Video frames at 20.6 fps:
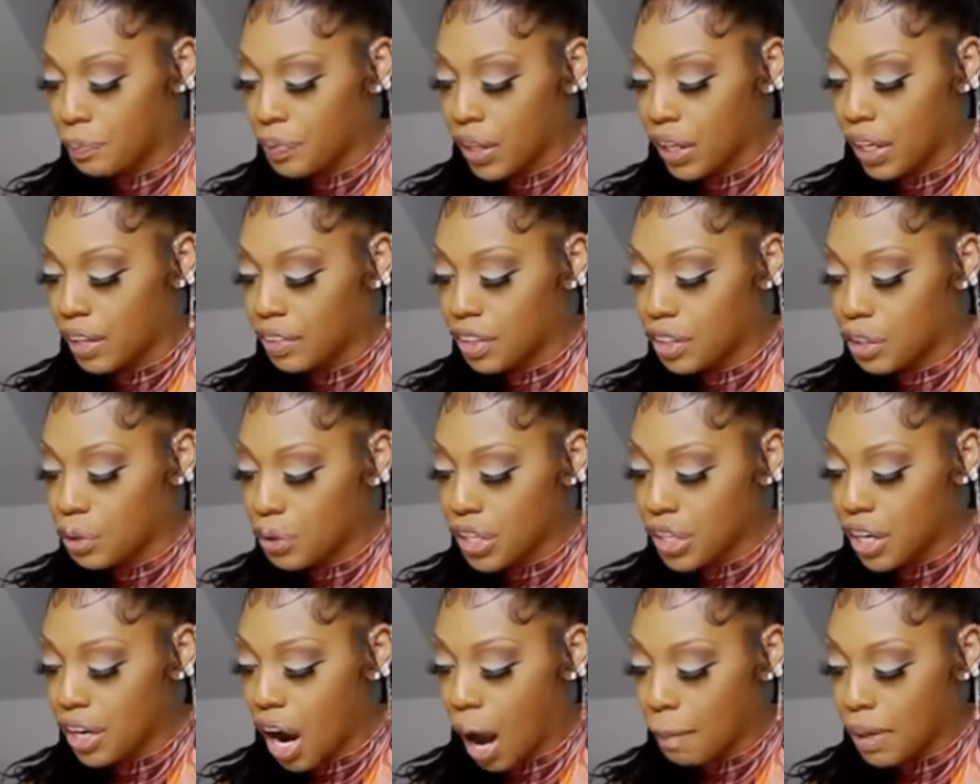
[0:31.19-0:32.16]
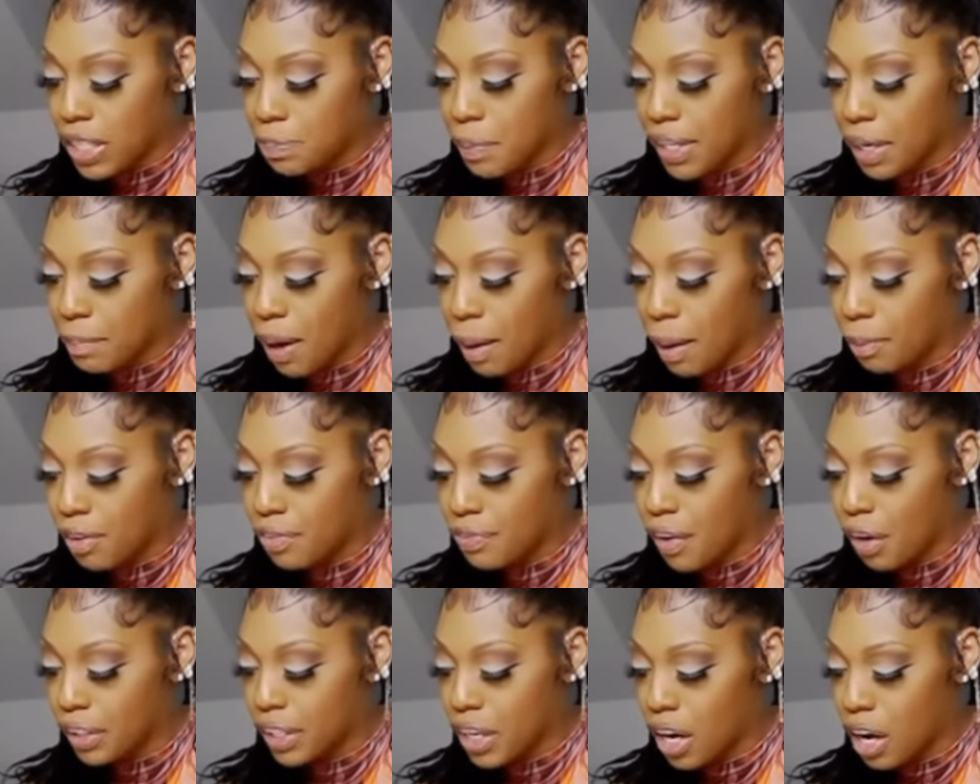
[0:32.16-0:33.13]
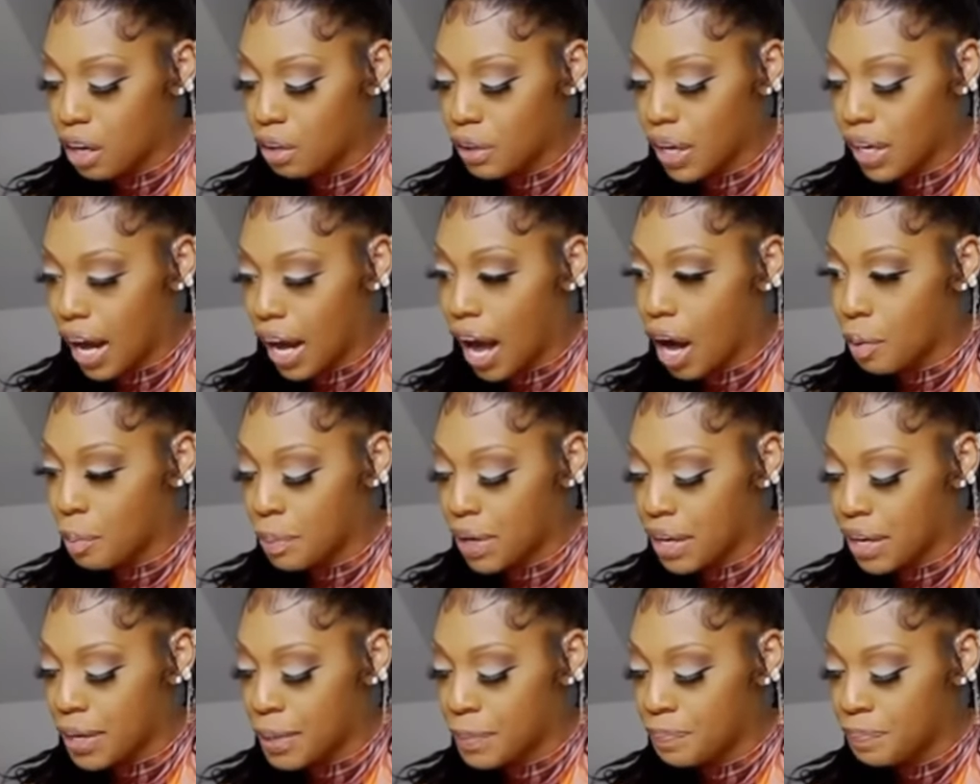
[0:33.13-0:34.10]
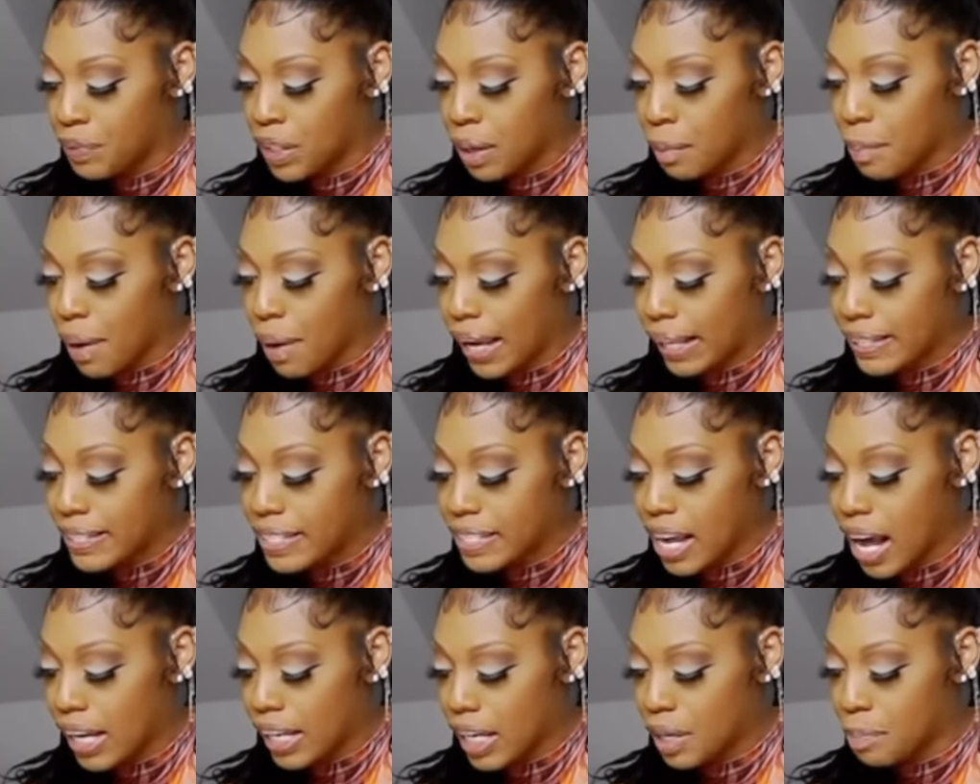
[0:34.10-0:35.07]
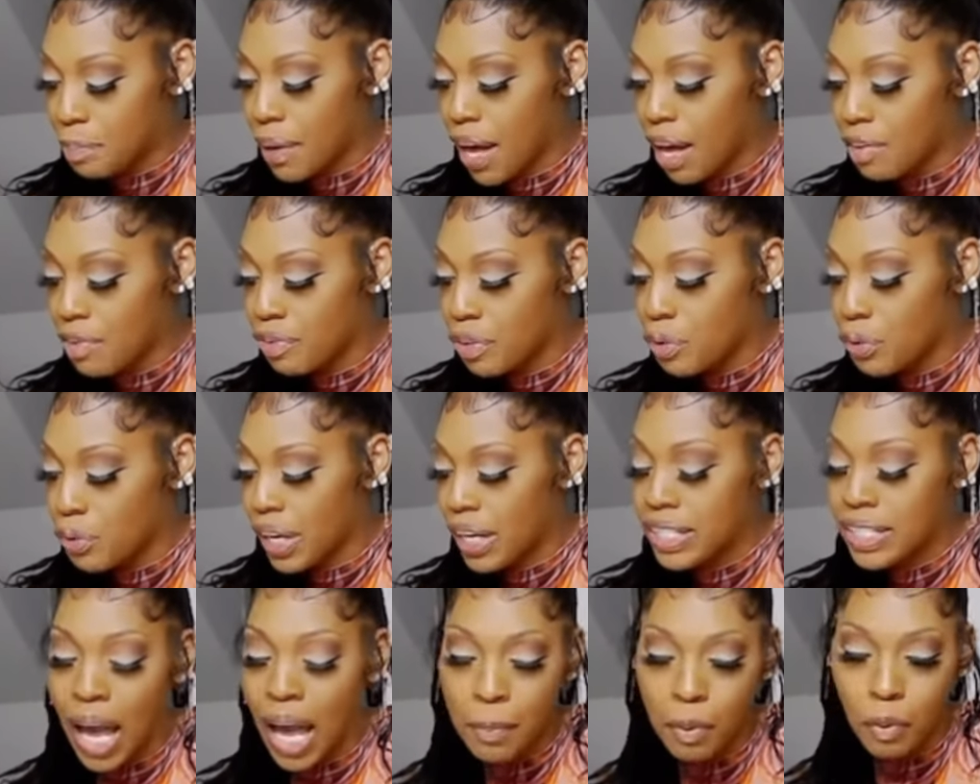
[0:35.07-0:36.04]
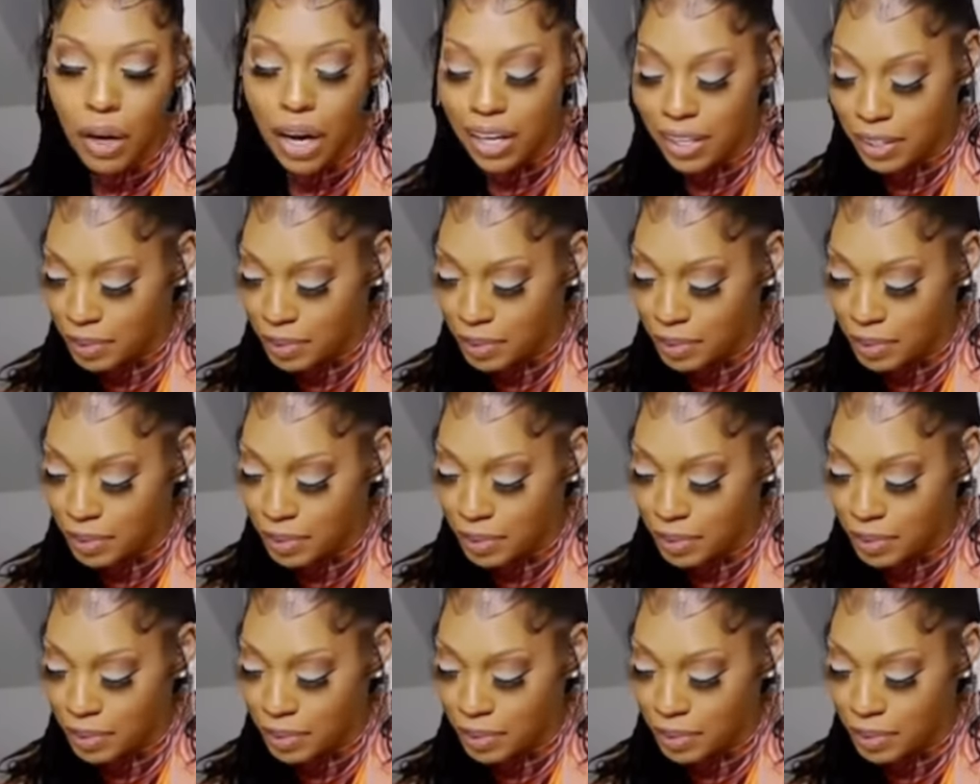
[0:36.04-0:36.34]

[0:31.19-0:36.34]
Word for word: In the new year, I'm expanding my portfolio and I'll be buying stock in pet food and table wine.